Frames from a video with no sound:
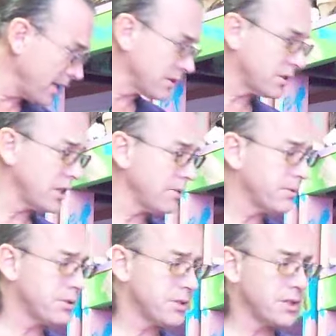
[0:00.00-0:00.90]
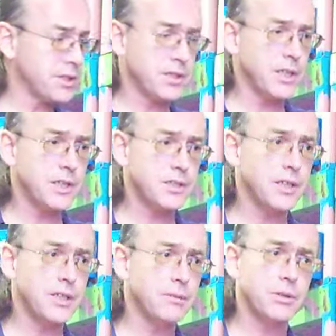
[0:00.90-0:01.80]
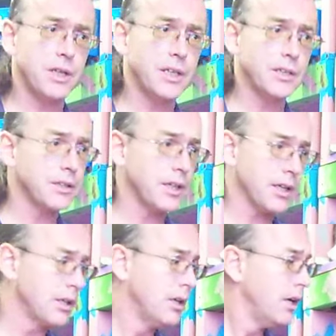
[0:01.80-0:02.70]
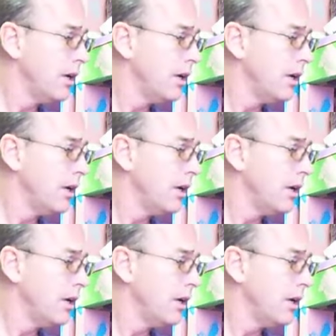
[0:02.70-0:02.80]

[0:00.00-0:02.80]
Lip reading: can't see if there's a disease in them or anything.